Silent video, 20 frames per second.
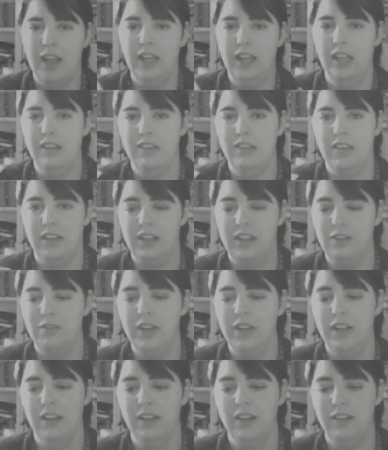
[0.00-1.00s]
and then suddenly
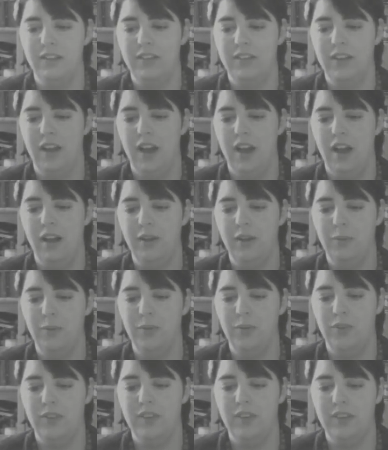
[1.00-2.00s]
realised I
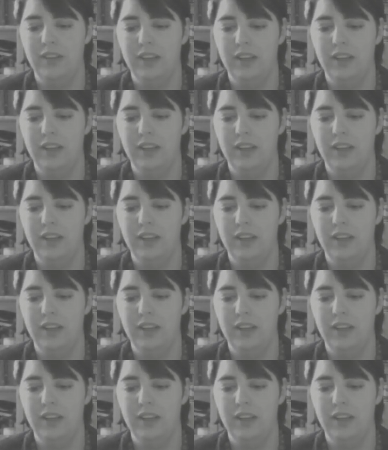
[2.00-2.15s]
was